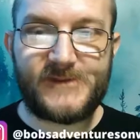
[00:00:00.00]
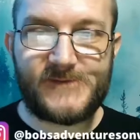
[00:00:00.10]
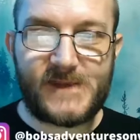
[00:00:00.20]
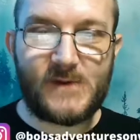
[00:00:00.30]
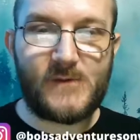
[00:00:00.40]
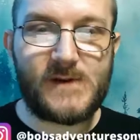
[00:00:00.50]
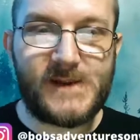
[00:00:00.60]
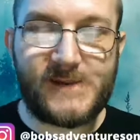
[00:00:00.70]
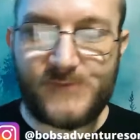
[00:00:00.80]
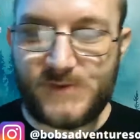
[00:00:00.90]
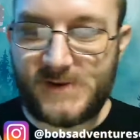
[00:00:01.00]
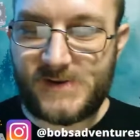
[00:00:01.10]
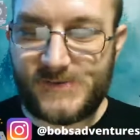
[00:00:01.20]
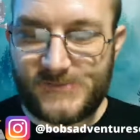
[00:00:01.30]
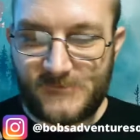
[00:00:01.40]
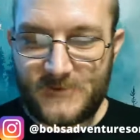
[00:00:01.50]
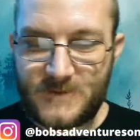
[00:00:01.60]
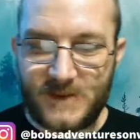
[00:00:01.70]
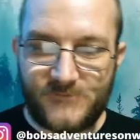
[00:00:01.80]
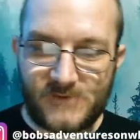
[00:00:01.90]
is I don't want to have you guys
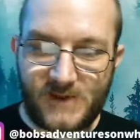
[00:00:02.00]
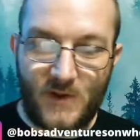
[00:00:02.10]
like if you're like,